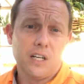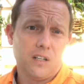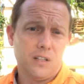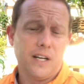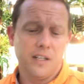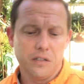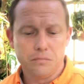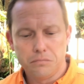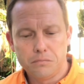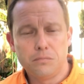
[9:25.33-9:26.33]
kind of like
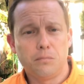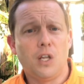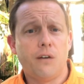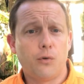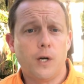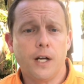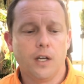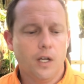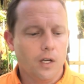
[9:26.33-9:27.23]
lava rock,